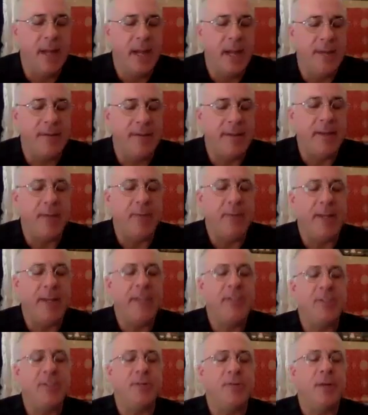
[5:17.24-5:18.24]
Everything
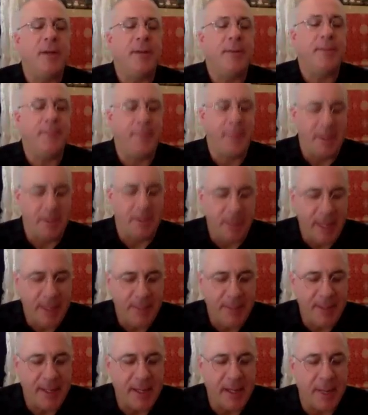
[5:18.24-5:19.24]
we do, may
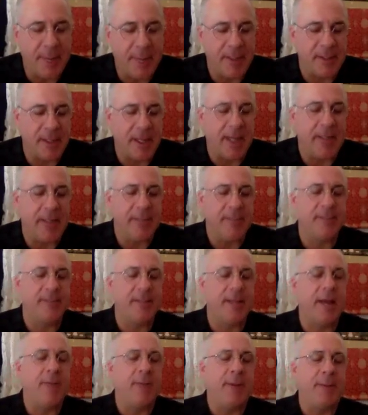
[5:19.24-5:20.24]
we become enlightened,
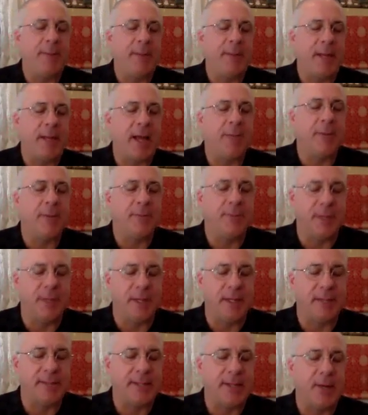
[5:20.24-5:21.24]
that we become a
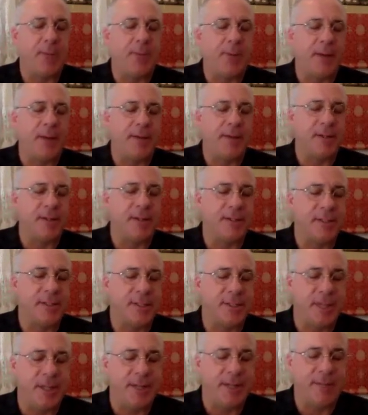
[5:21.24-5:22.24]
Buddha to help others
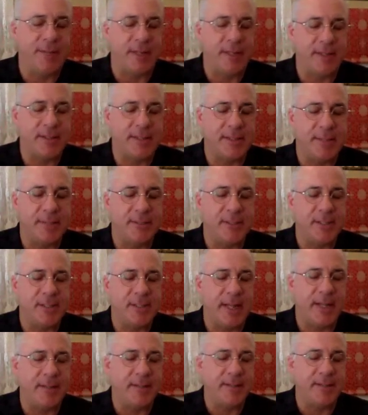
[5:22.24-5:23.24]
achieve that same state.